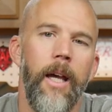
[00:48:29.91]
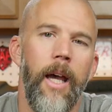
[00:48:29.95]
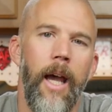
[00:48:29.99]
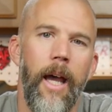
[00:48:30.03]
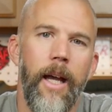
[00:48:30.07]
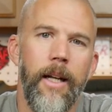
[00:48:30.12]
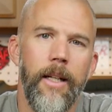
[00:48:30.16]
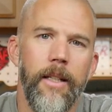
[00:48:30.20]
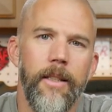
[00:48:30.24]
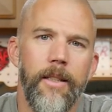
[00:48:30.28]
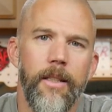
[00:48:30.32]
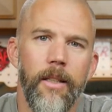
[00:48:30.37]

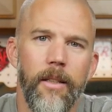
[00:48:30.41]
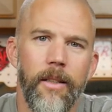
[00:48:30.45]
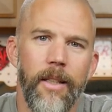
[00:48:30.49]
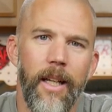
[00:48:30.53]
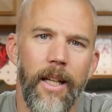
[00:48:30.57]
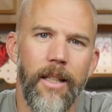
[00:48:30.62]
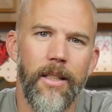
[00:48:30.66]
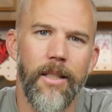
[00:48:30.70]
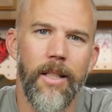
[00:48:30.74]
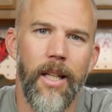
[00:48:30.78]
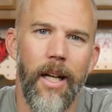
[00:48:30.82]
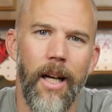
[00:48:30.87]
And until
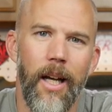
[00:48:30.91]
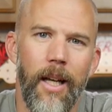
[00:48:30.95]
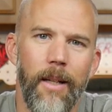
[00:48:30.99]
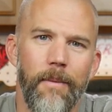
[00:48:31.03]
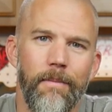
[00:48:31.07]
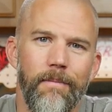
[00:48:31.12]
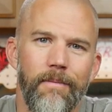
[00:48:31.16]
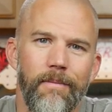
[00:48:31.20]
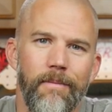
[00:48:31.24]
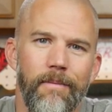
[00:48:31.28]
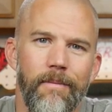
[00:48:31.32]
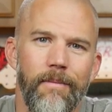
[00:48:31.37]
next
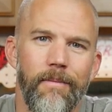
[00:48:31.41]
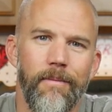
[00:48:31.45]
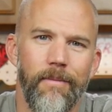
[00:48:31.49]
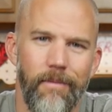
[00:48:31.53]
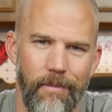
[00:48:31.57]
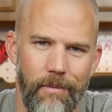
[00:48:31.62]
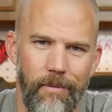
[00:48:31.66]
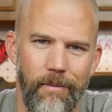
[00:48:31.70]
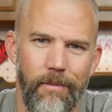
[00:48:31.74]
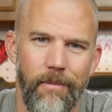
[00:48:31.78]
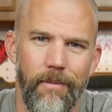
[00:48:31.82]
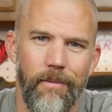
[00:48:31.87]
time,
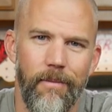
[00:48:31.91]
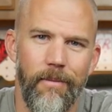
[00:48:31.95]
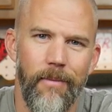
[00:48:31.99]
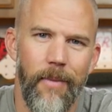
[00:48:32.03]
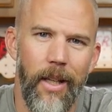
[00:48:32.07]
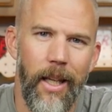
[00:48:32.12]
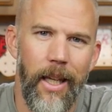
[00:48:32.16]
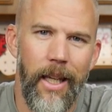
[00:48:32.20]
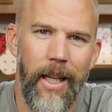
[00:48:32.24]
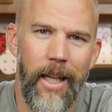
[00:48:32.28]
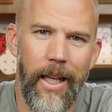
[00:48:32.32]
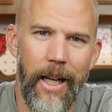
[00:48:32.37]

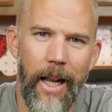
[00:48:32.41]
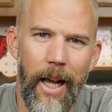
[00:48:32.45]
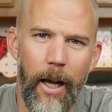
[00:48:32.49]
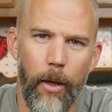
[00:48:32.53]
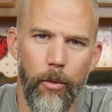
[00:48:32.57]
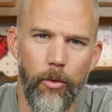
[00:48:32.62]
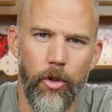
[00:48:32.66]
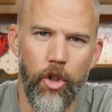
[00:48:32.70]
get out